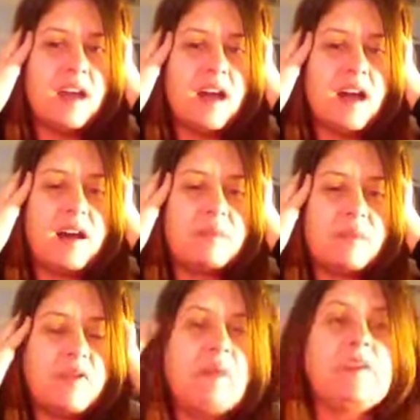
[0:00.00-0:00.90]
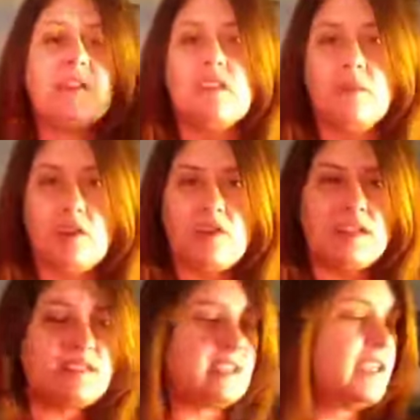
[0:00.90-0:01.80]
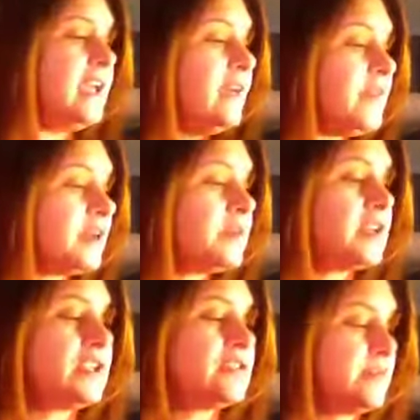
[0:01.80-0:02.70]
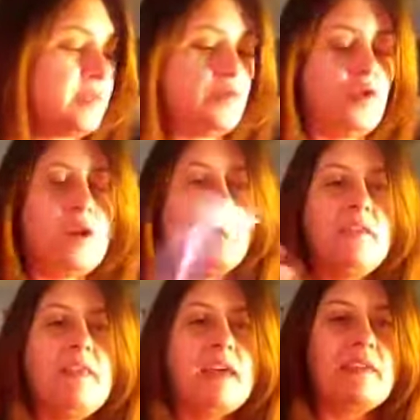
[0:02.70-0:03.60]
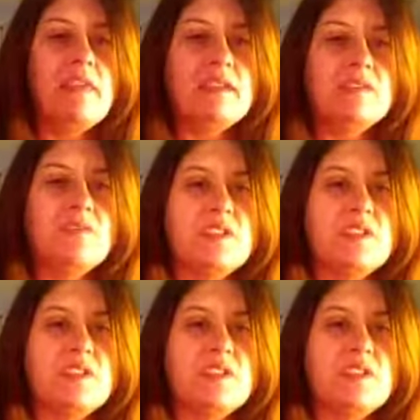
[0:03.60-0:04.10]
probably a little more greasy, then I'm going to use something more like this,